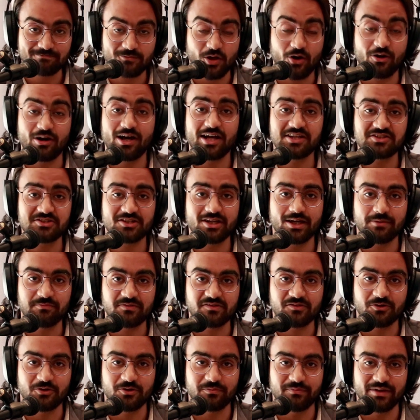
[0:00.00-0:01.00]
And in today's
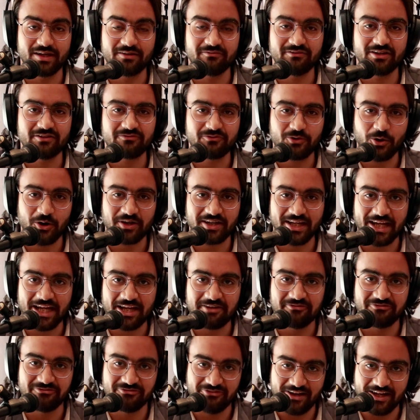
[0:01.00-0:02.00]
episode, mein, we've got
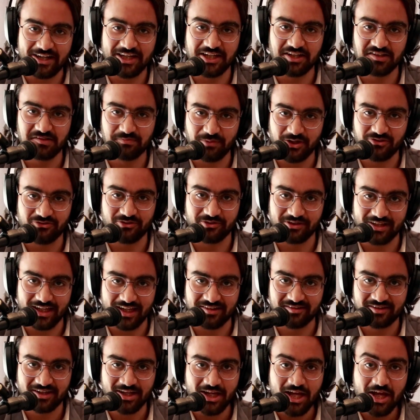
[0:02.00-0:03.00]
a very special
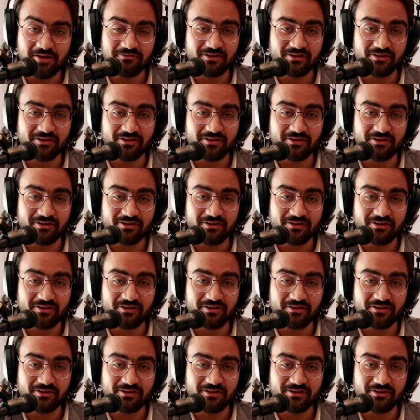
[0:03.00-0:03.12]
guest.